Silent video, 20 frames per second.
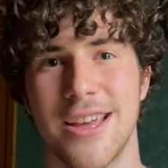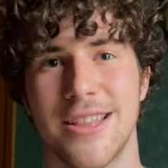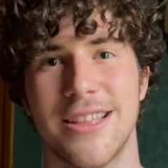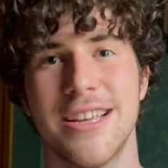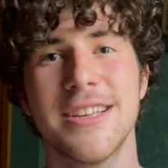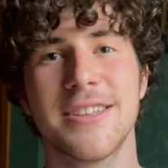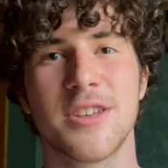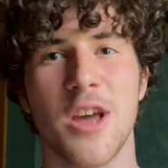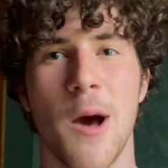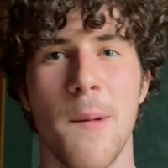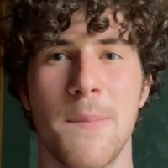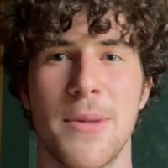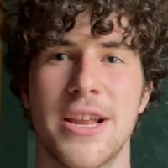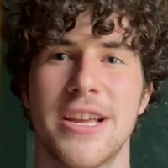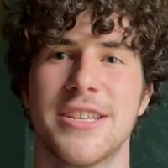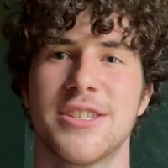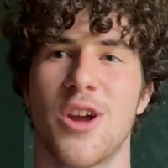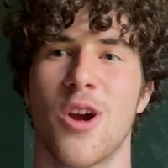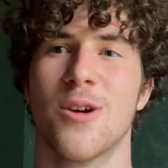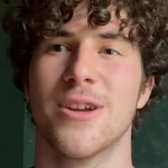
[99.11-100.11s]
These
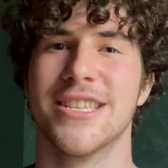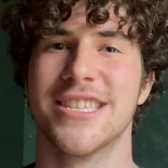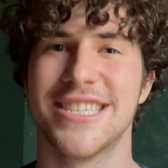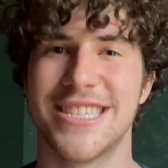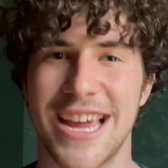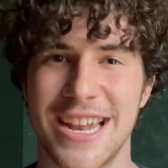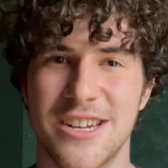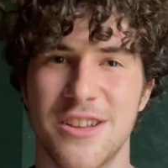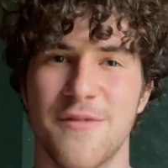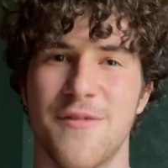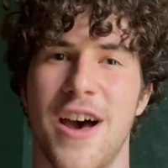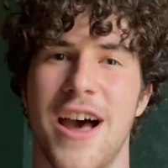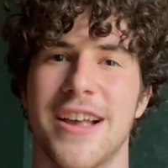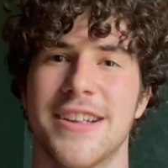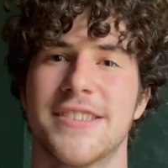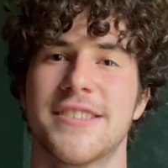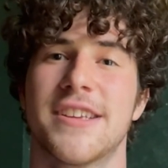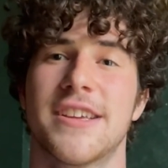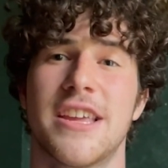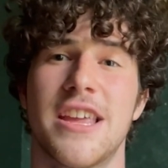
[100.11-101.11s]
companies are
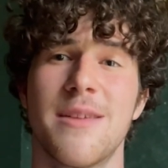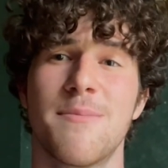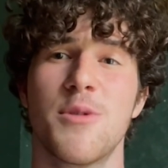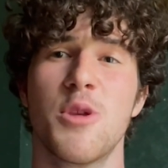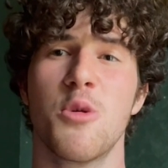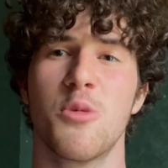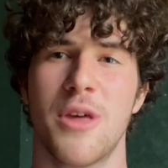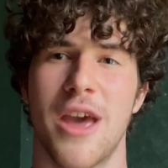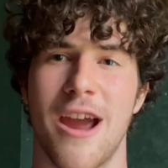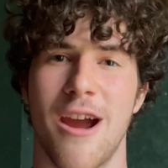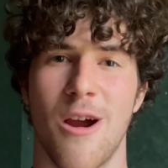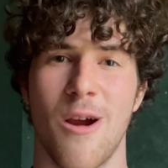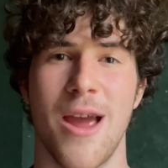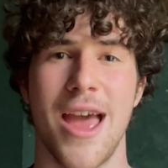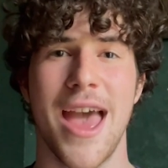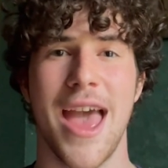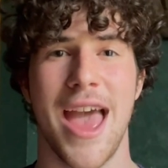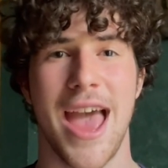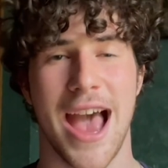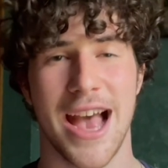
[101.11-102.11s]
incentivized to keep you there
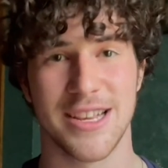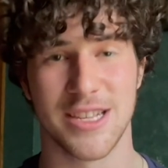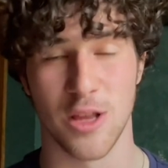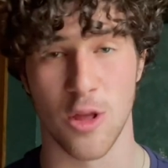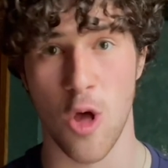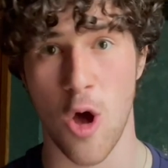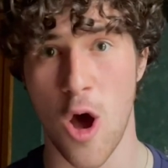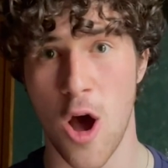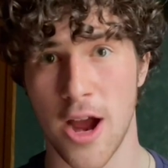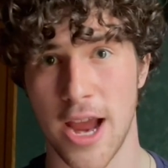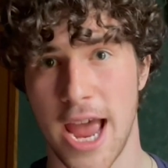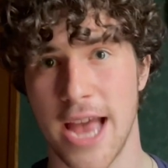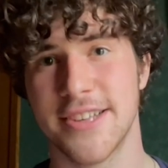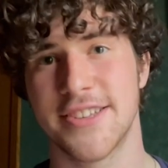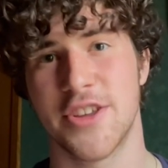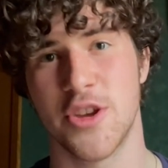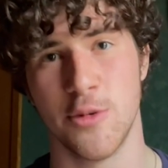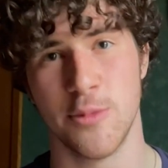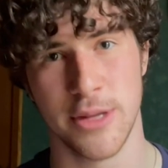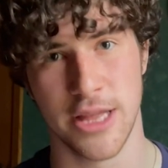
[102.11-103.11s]
as long
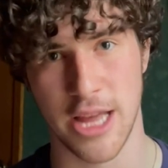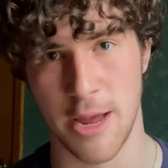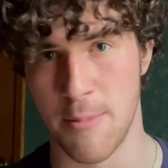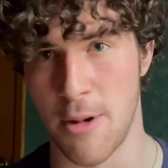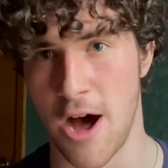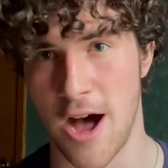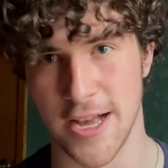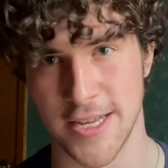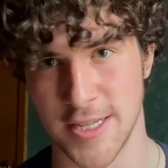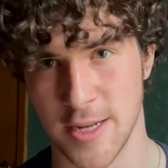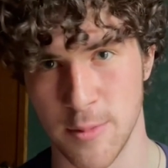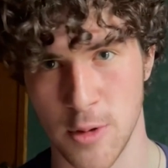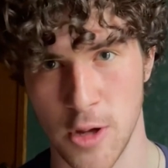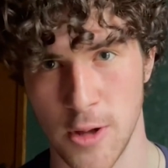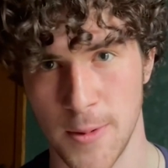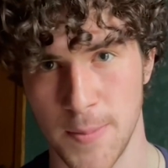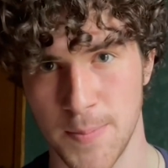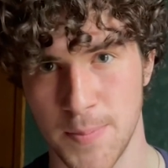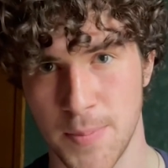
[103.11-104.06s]
as humanly possible.